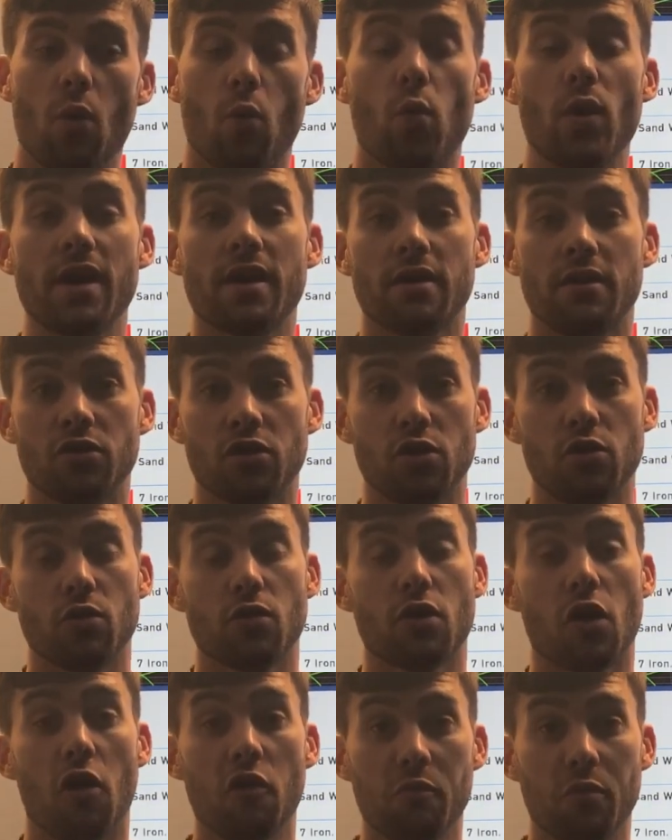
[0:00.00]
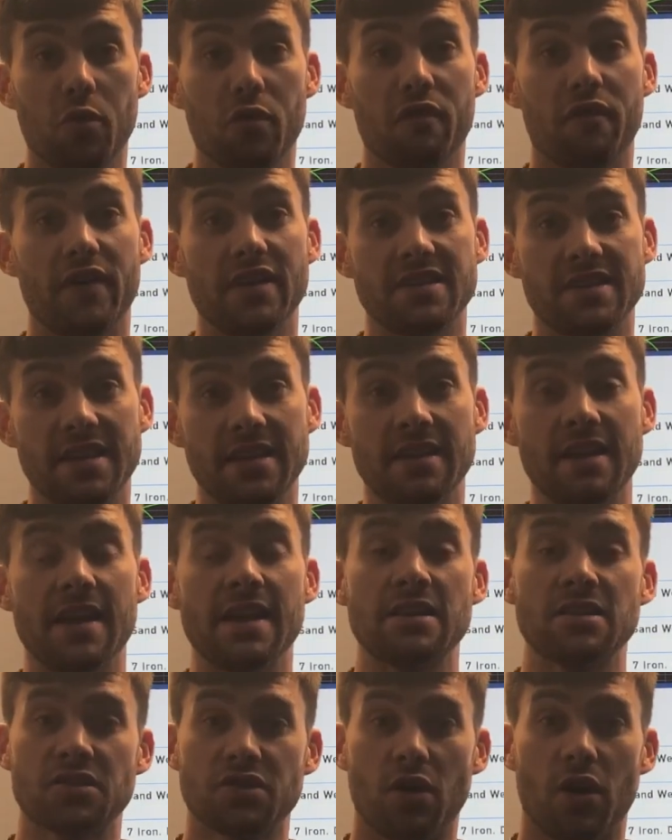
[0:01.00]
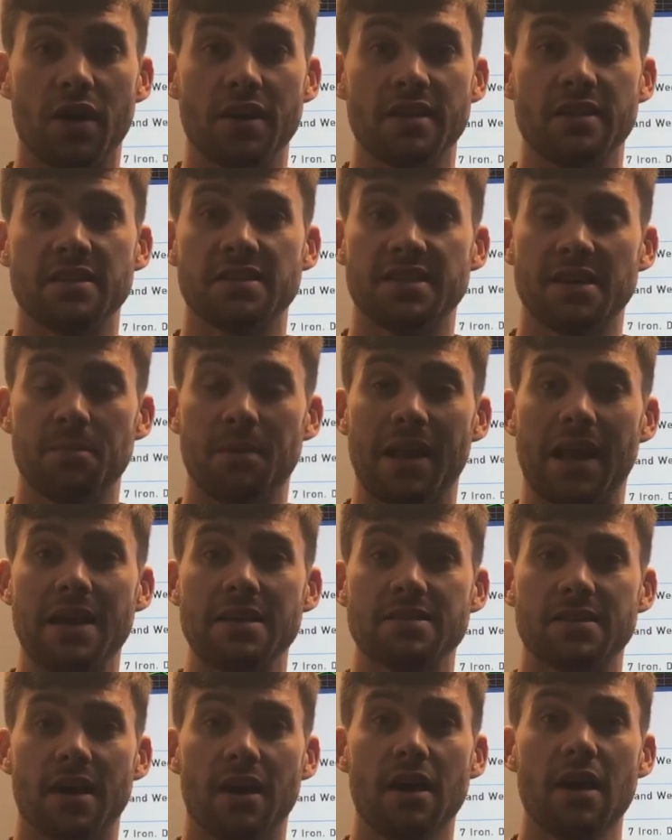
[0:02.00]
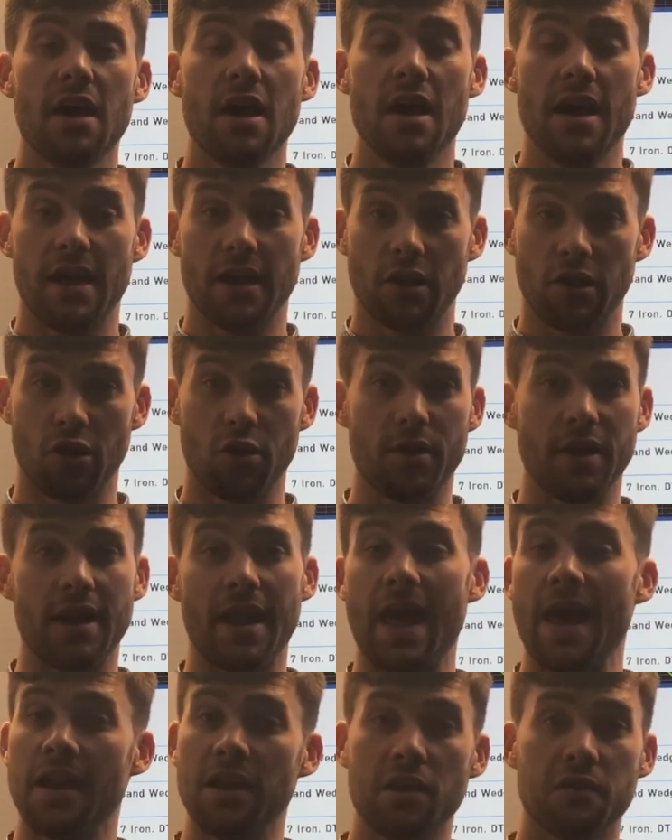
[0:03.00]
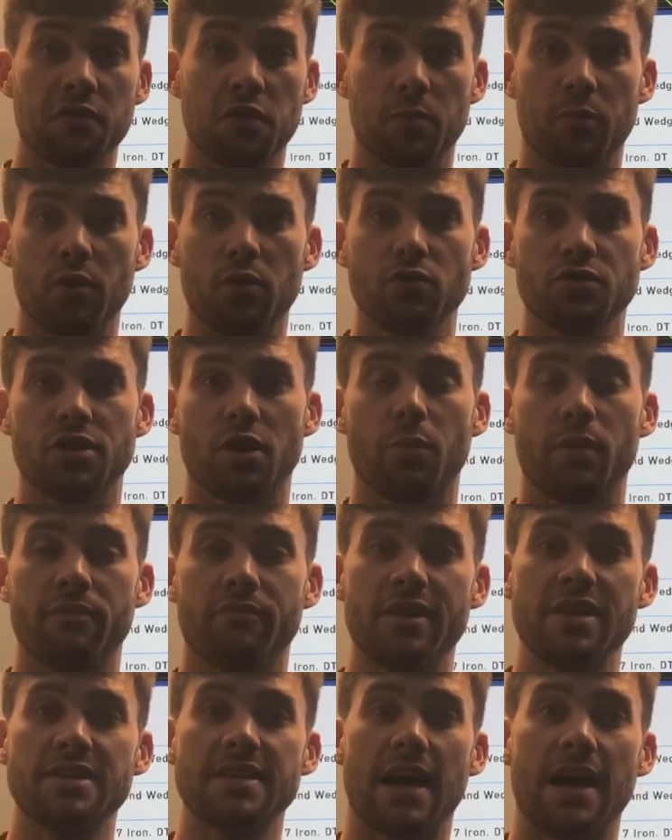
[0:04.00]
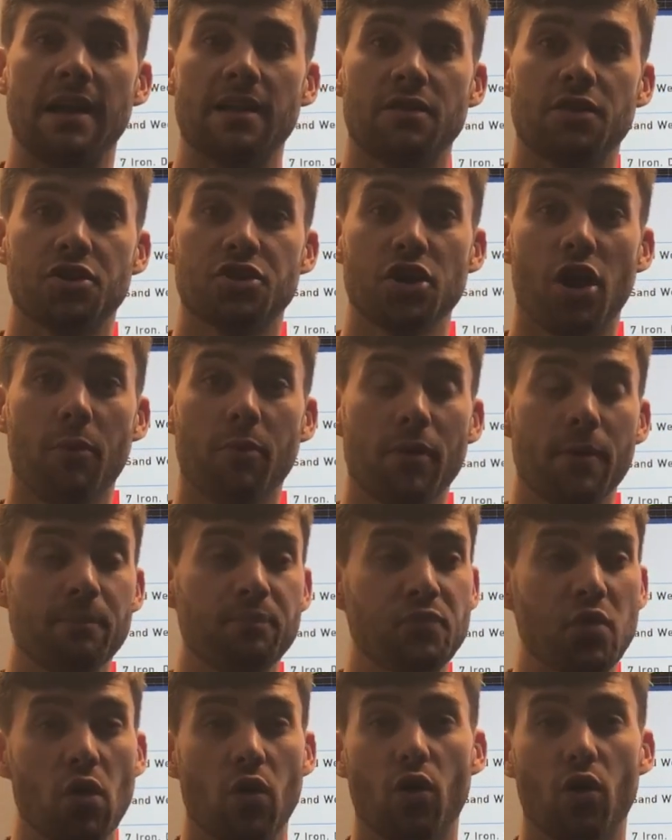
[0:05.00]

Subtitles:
We can do golf ball fitting inside in the simulator, including any of the balls that we retail in the shop.